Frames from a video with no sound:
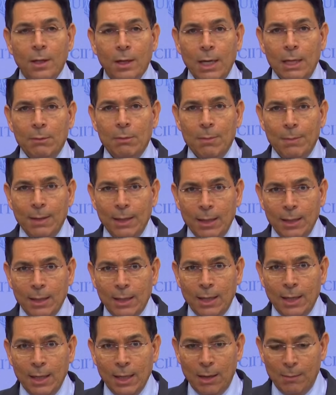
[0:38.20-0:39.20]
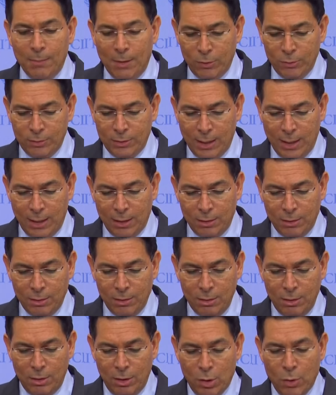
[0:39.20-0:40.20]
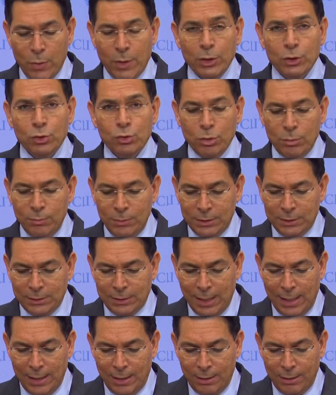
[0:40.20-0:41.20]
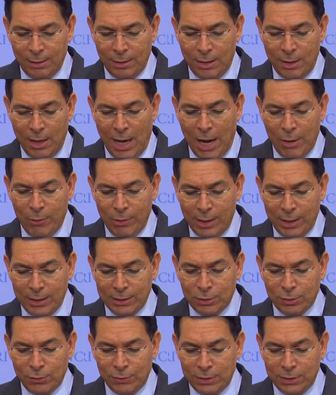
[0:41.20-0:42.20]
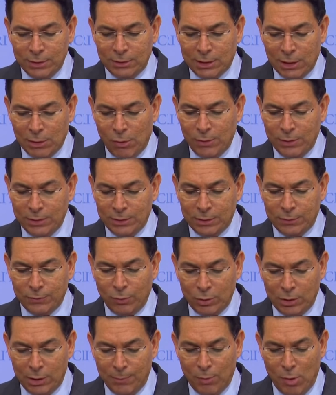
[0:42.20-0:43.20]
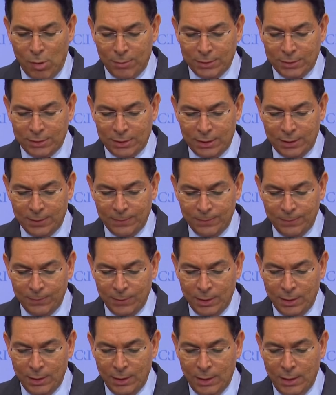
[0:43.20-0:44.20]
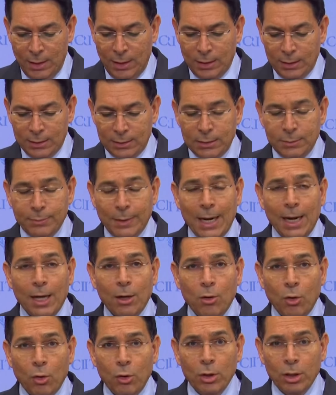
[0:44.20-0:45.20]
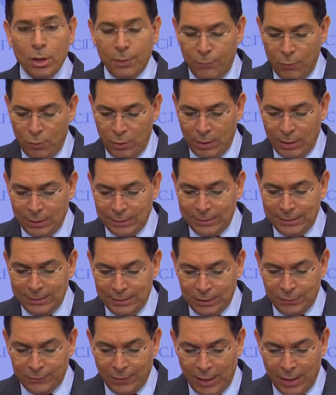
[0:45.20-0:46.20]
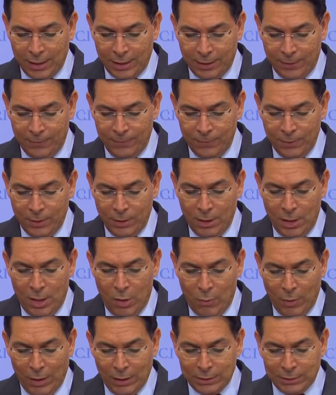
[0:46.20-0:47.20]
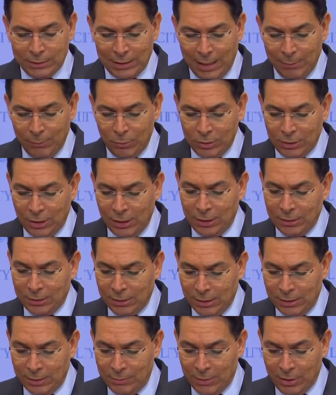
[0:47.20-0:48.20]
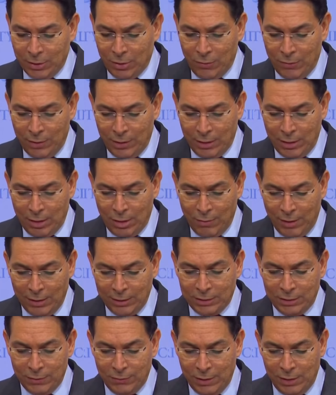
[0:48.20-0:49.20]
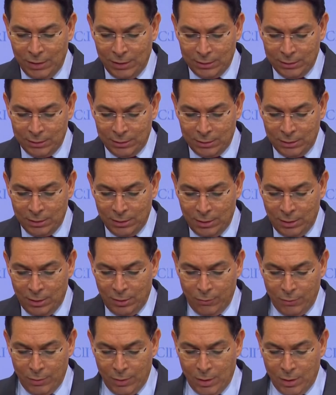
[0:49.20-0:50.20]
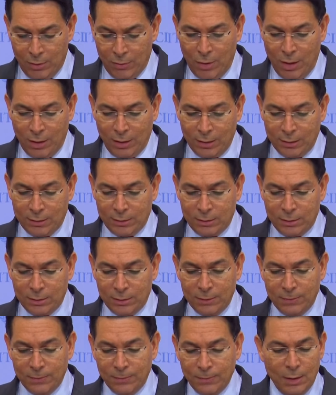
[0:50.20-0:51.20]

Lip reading: Let me be clear about that. No one should mistake the arrogance of these terrorists for diplomacy. Hezbollah calls for a ceasefire while simultaneously murdering Israeli civilians with their rockets.